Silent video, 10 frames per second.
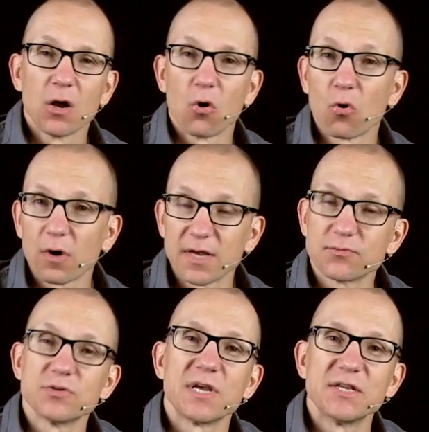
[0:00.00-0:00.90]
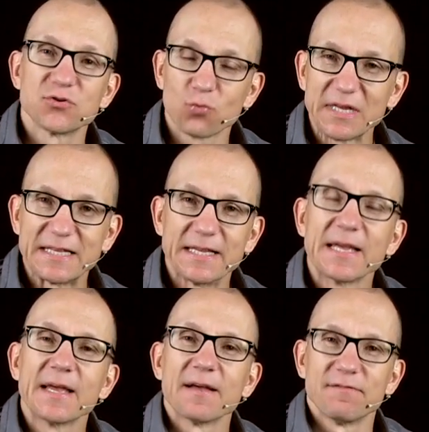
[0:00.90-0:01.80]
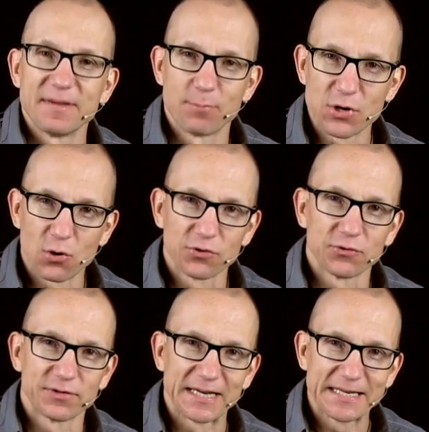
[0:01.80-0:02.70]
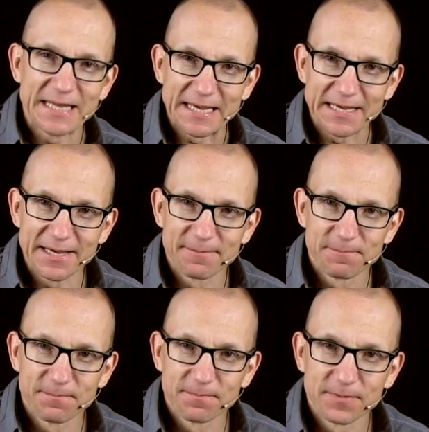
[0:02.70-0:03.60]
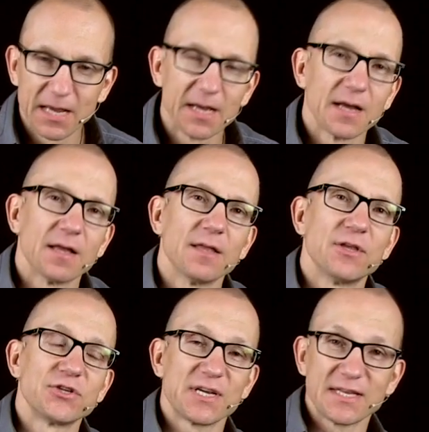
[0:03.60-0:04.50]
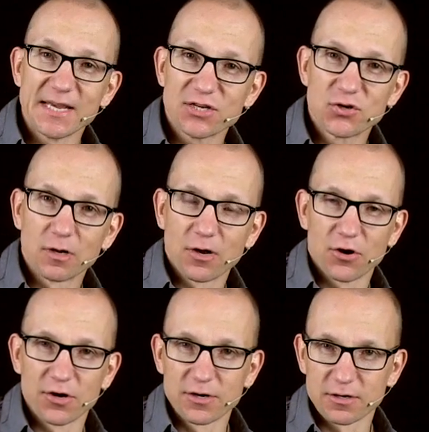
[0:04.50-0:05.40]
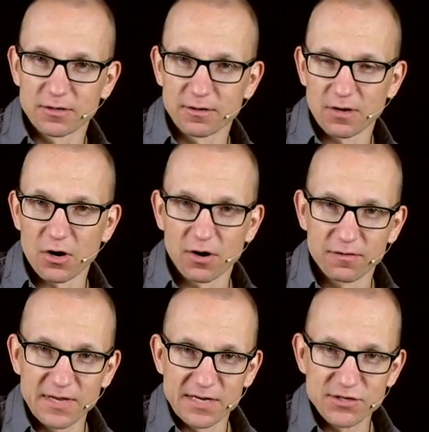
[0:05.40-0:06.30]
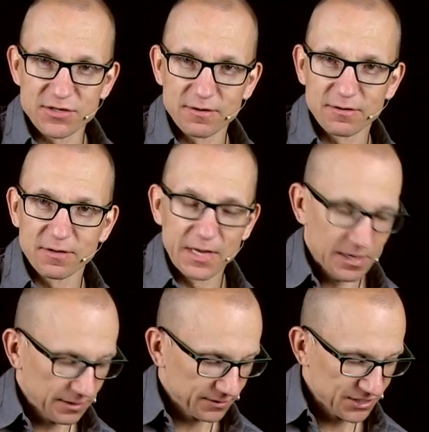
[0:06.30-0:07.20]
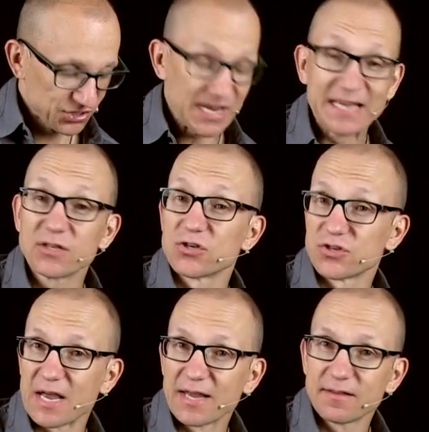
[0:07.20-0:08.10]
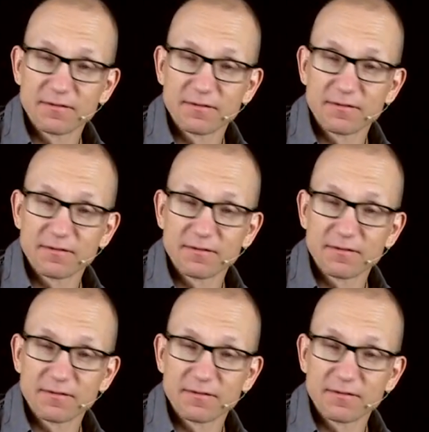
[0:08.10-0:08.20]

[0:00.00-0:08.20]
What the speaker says: or as we say in Sweden, vibrato technique. The techniques you'll learn are these: the side-to-side